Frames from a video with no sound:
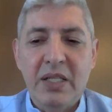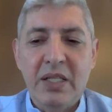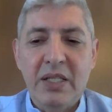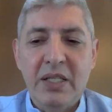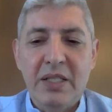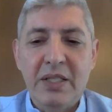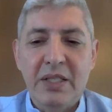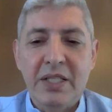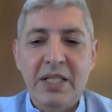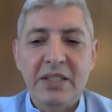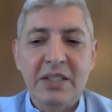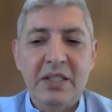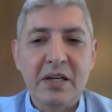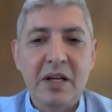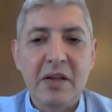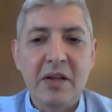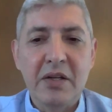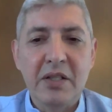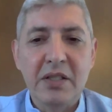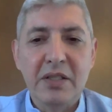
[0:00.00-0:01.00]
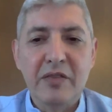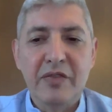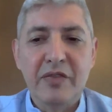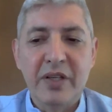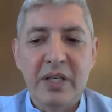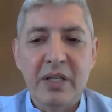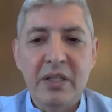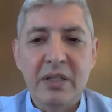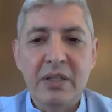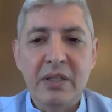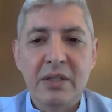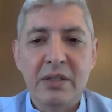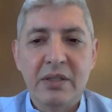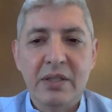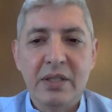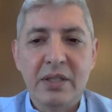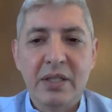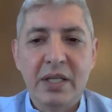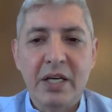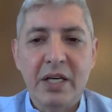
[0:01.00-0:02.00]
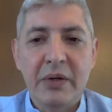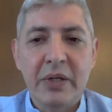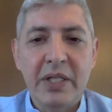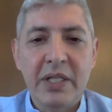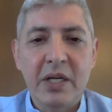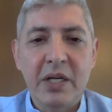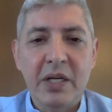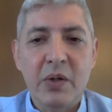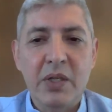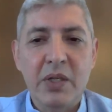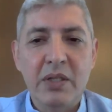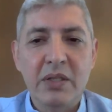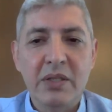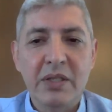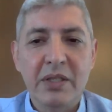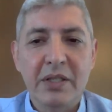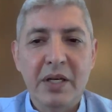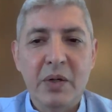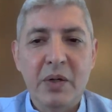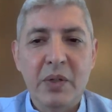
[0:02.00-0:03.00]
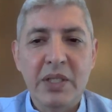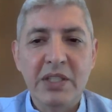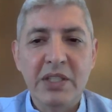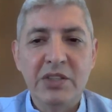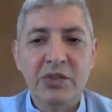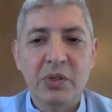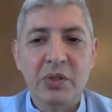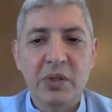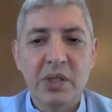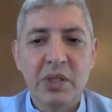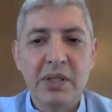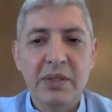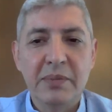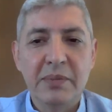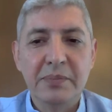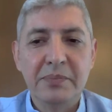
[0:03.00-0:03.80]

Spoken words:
yet another difficult era in our history.